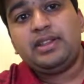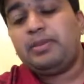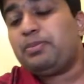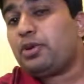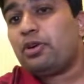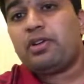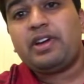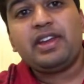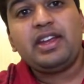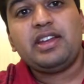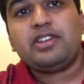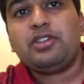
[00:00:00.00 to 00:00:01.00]
The
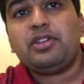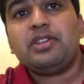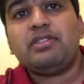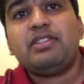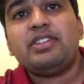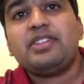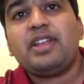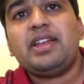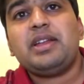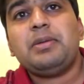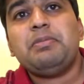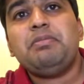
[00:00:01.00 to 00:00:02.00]
Procreate, you can
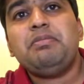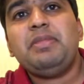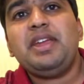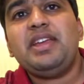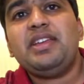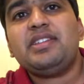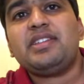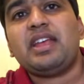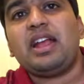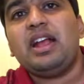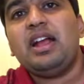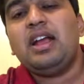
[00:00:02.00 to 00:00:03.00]
design
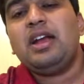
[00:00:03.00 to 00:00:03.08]
amazing